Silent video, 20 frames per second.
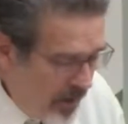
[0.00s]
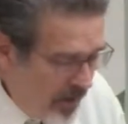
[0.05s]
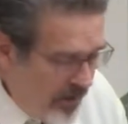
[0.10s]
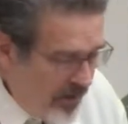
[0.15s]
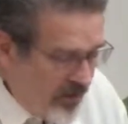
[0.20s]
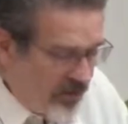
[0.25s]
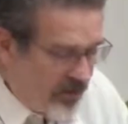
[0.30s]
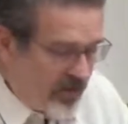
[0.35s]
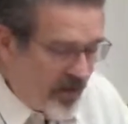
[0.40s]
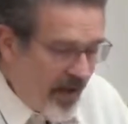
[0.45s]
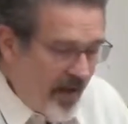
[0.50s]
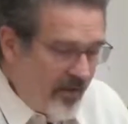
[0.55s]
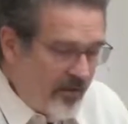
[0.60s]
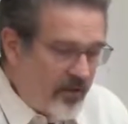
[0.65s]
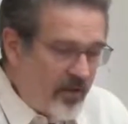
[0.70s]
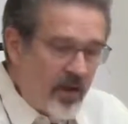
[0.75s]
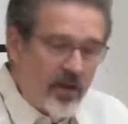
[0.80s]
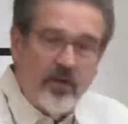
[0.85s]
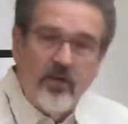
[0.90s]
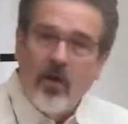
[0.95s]
He
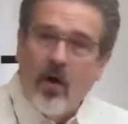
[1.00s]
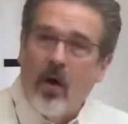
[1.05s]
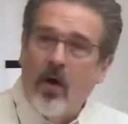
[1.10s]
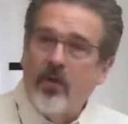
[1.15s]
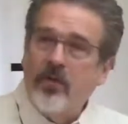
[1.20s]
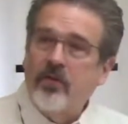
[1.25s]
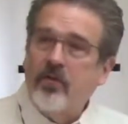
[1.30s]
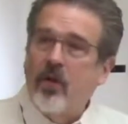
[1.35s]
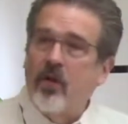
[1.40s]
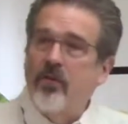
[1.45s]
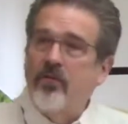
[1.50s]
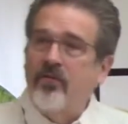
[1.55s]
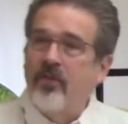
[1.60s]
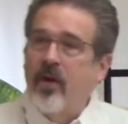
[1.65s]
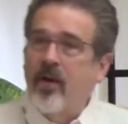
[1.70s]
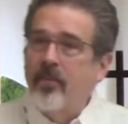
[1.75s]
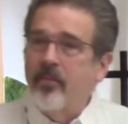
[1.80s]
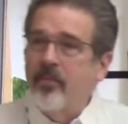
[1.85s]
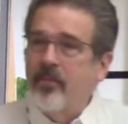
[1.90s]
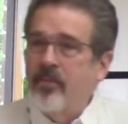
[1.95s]
saves us also
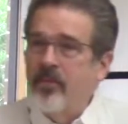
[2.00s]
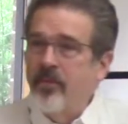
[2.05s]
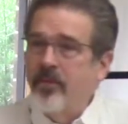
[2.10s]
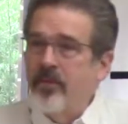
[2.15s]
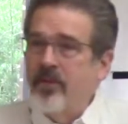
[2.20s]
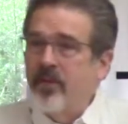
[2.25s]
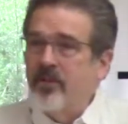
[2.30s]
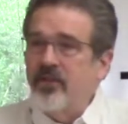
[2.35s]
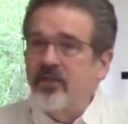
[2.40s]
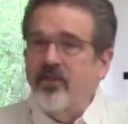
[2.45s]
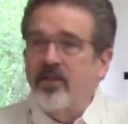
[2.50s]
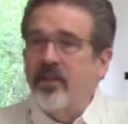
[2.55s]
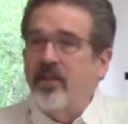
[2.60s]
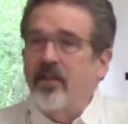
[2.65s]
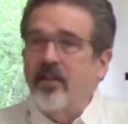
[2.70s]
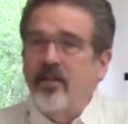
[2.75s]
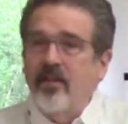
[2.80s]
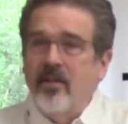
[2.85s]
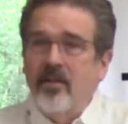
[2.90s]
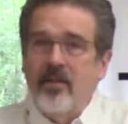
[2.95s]
from the
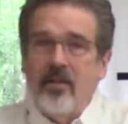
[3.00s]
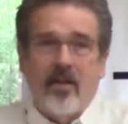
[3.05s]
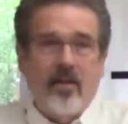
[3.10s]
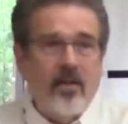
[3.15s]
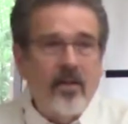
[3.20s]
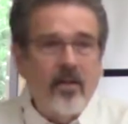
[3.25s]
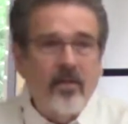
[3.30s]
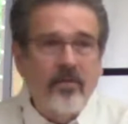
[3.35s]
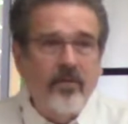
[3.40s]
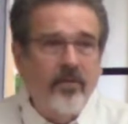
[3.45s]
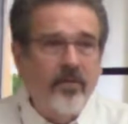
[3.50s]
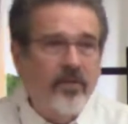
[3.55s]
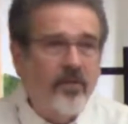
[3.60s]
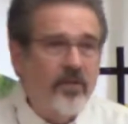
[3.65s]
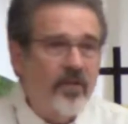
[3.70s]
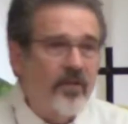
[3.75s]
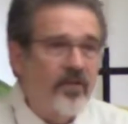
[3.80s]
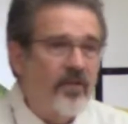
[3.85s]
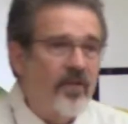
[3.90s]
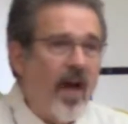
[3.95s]
sin of
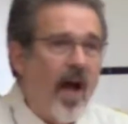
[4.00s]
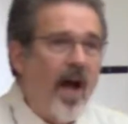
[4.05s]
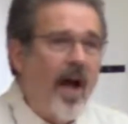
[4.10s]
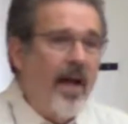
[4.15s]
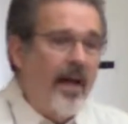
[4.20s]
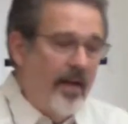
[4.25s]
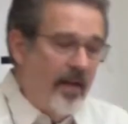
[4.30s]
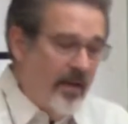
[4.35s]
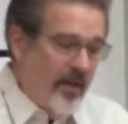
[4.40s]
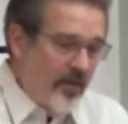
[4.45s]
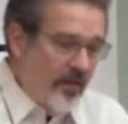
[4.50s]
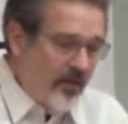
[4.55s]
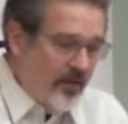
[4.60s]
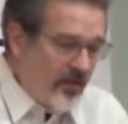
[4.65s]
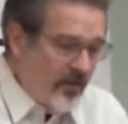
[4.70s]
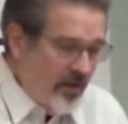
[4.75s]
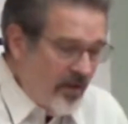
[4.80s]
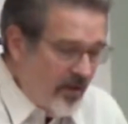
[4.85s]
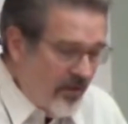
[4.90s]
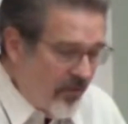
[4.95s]
society, the
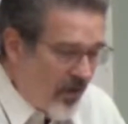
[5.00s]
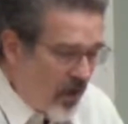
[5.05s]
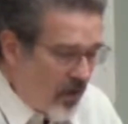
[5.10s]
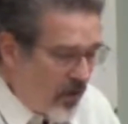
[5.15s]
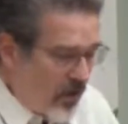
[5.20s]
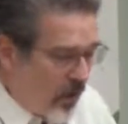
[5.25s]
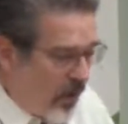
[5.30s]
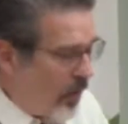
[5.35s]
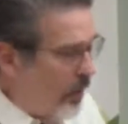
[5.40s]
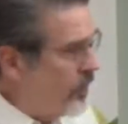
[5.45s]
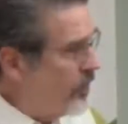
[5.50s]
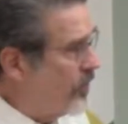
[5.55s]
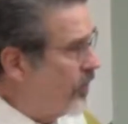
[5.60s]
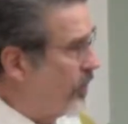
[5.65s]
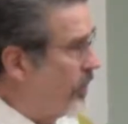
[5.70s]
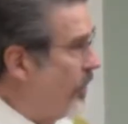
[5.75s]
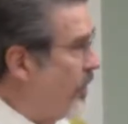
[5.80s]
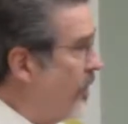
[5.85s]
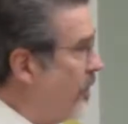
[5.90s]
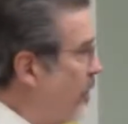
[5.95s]
sin of our
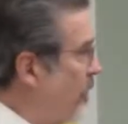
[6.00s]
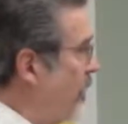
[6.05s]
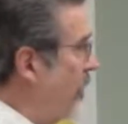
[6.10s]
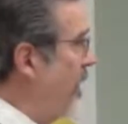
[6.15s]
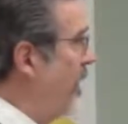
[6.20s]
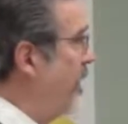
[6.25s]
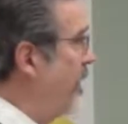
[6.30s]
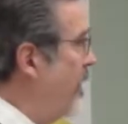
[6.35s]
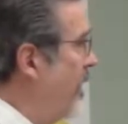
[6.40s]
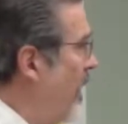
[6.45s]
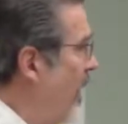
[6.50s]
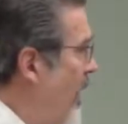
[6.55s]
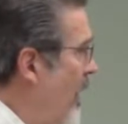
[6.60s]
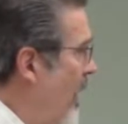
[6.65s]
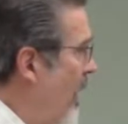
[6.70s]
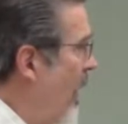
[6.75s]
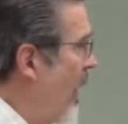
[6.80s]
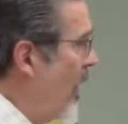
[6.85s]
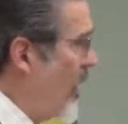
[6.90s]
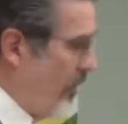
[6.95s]
culture, the sin
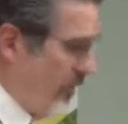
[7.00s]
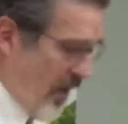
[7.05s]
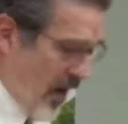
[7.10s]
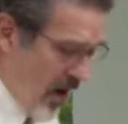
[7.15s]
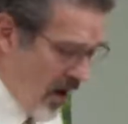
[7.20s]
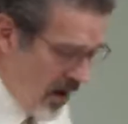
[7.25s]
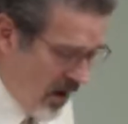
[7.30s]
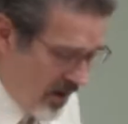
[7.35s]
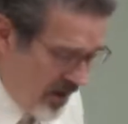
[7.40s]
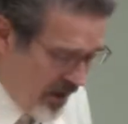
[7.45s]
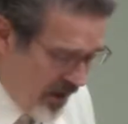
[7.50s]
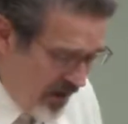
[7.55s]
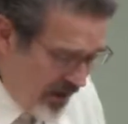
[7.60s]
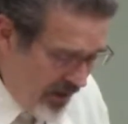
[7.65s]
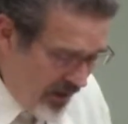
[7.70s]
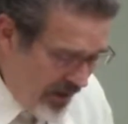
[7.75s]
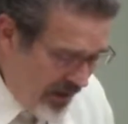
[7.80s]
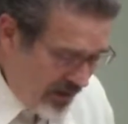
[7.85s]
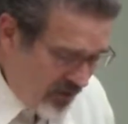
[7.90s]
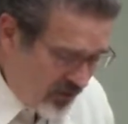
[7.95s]
of our
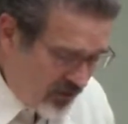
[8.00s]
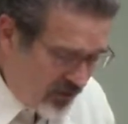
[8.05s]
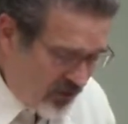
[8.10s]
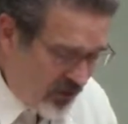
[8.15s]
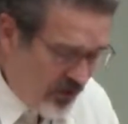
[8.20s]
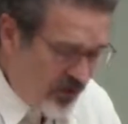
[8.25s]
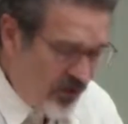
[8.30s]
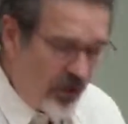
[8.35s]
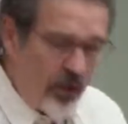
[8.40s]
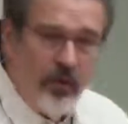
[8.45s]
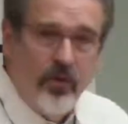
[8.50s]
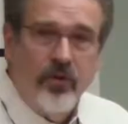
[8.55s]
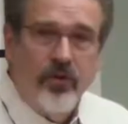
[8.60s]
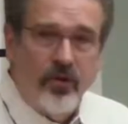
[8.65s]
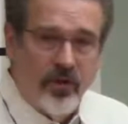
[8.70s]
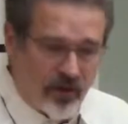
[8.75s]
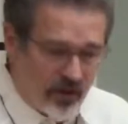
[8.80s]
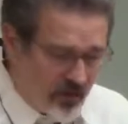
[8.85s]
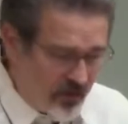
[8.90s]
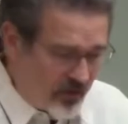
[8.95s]

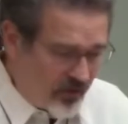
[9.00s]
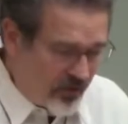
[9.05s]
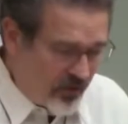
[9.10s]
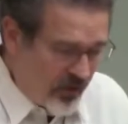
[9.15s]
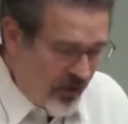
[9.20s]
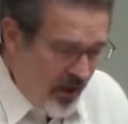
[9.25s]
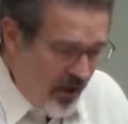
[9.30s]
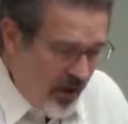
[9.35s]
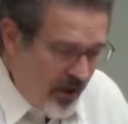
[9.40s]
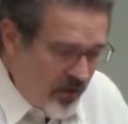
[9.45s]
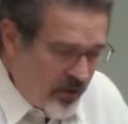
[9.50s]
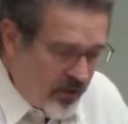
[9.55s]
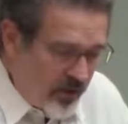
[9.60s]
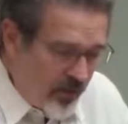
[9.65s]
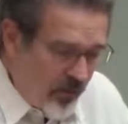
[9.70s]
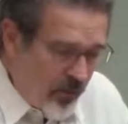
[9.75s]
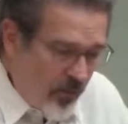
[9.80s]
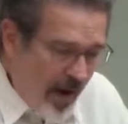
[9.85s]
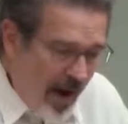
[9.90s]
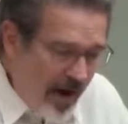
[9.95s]
institutions.
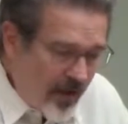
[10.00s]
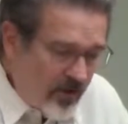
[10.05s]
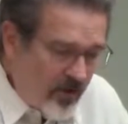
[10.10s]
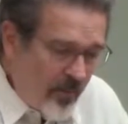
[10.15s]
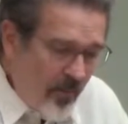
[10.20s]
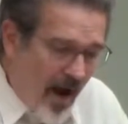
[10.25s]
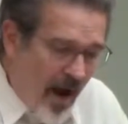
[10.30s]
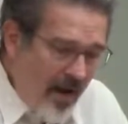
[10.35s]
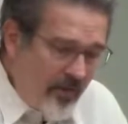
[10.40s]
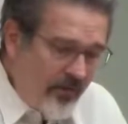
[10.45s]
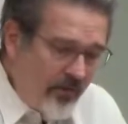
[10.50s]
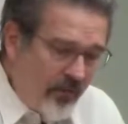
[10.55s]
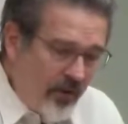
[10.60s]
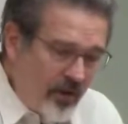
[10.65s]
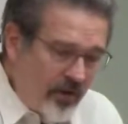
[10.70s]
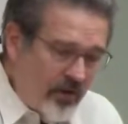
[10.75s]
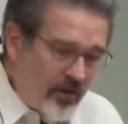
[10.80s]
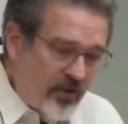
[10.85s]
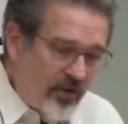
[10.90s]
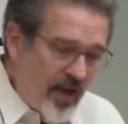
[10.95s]
Direct my
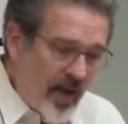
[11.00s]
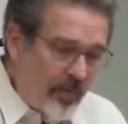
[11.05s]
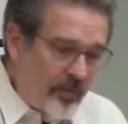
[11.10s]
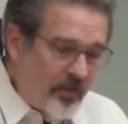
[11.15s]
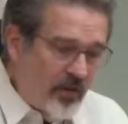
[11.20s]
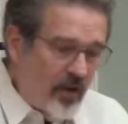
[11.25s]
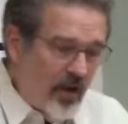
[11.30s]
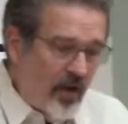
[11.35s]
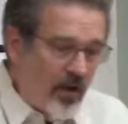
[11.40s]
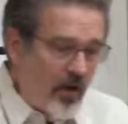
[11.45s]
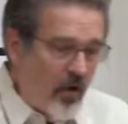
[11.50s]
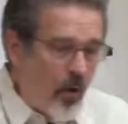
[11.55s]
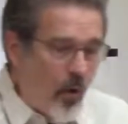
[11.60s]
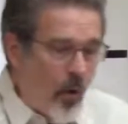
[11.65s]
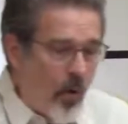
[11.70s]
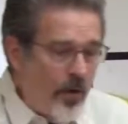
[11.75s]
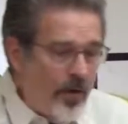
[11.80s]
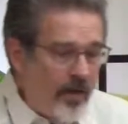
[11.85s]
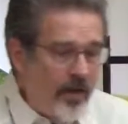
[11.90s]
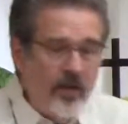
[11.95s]
footsteps
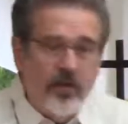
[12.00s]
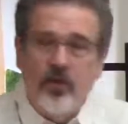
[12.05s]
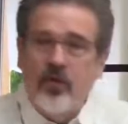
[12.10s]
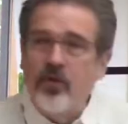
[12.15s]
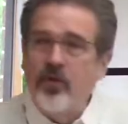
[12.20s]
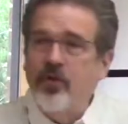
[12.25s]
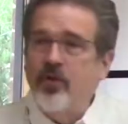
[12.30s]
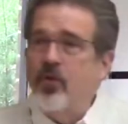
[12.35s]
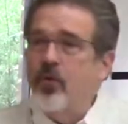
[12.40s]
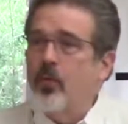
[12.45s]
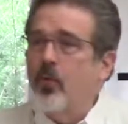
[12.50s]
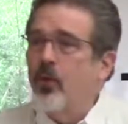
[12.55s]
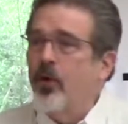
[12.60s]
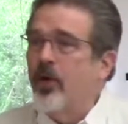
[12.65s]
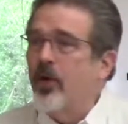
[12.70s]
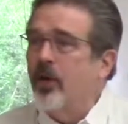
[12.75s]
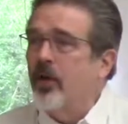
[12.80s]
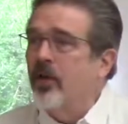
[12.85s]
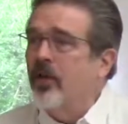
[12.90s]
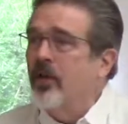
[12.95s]
according to your
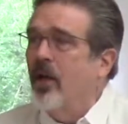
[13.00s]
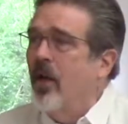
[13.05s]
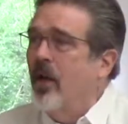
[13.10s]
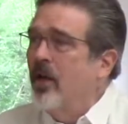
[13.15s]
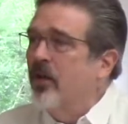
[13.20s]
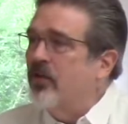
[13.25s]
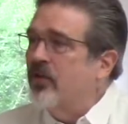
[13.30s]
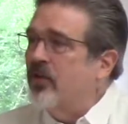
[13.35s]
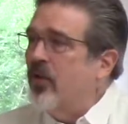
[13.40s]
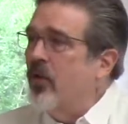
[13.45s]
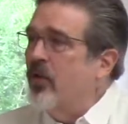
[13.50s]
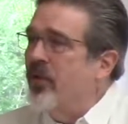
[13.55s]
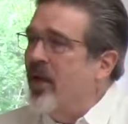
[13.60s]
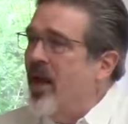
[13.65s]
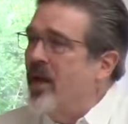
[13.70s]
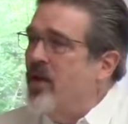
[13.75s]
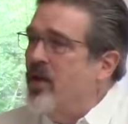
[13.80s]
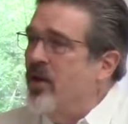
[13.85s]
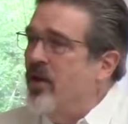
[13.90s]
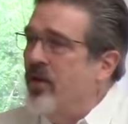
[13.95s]
word so
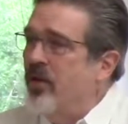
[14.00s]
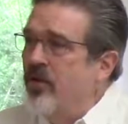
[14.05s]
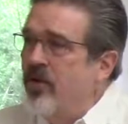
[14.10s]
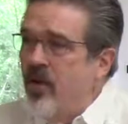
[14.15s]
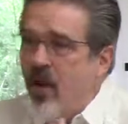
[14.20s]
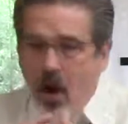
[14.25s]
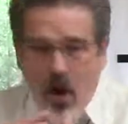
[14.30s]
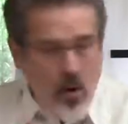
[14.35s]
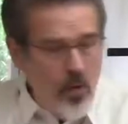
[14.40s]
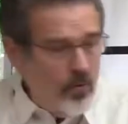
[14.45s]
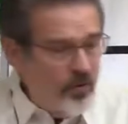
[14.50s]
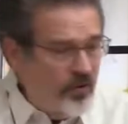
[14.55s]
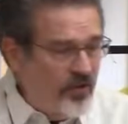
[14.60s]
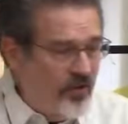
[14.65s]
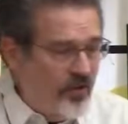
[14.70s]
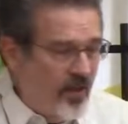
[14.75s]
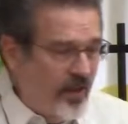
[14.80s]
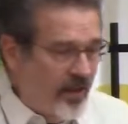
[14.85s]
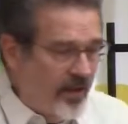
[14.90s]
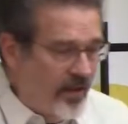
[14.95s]
that no
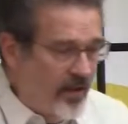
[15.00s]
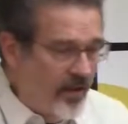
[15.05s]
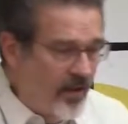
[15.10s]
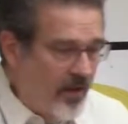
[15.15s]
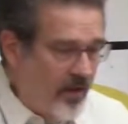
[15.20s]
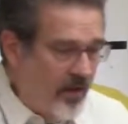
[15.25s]
sin